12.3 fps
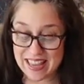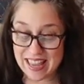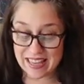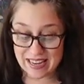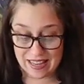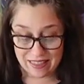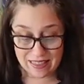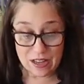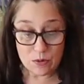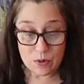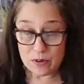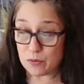And I
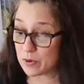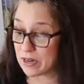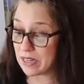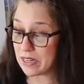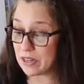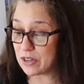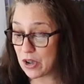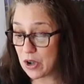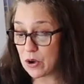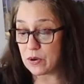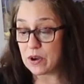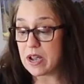think we're ready to
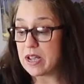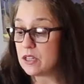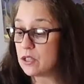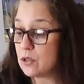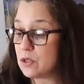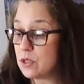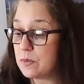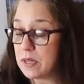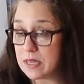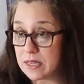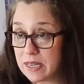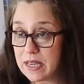go. So to
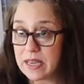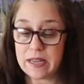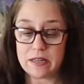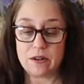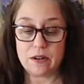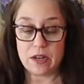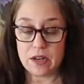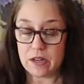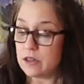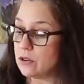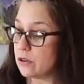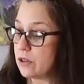begin,
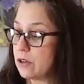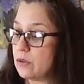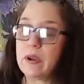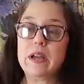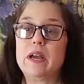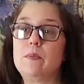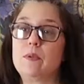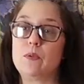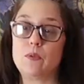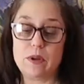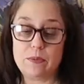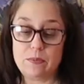you're going to grab
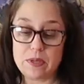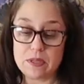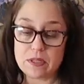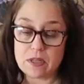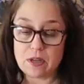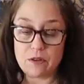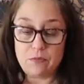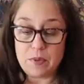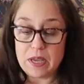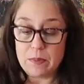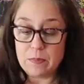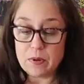1 piece of
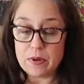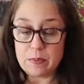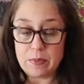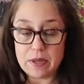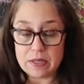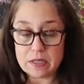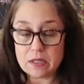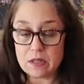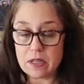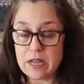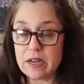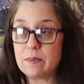paper and a
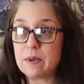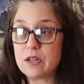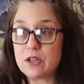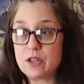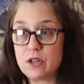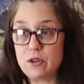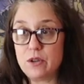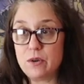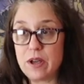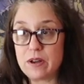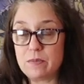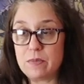pencil, and I'm going to show you
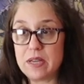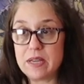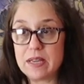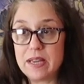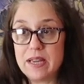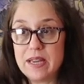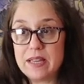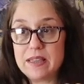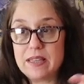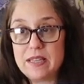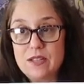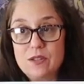how to make
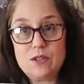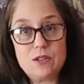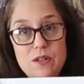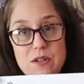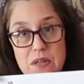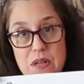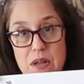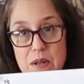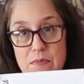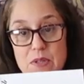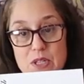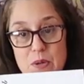these
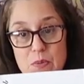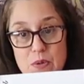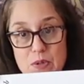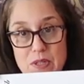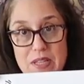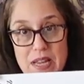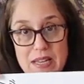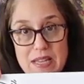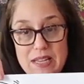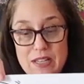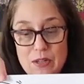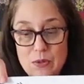symbols that
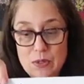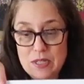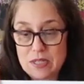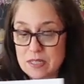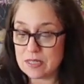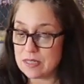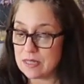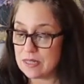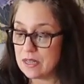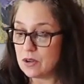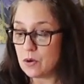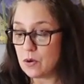he uses,
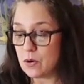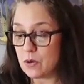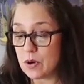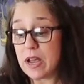or